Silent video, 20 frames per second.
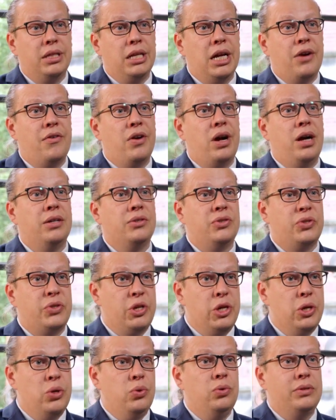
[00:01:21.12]
there are
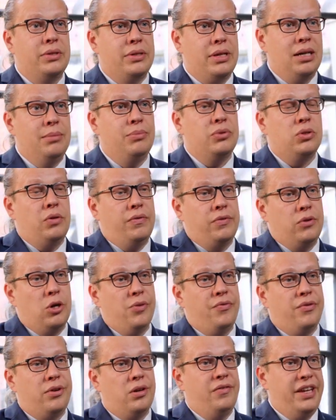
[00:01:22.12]
two types of
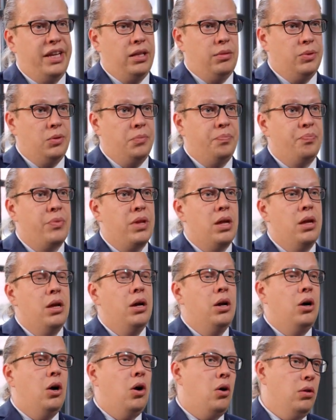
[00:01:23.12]
cover available:
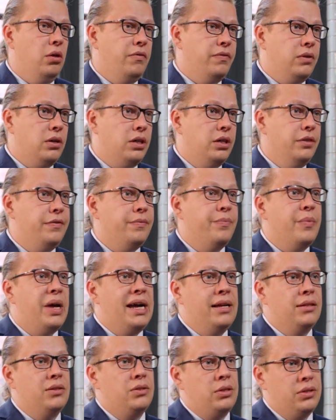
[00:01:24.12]
whole of life and